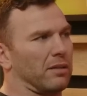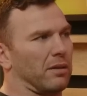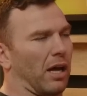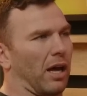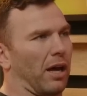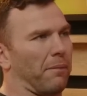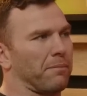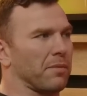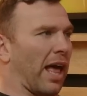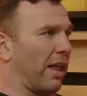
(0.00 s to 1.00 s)
Yeah. Um,
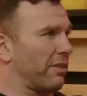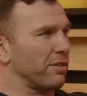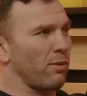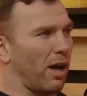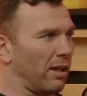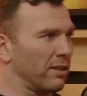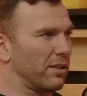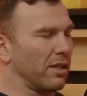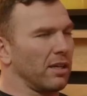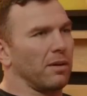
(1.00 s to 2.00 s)
health is
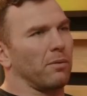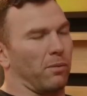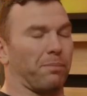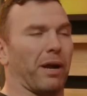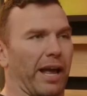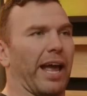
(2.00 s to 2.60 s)
wealth. Health well, is but wealth.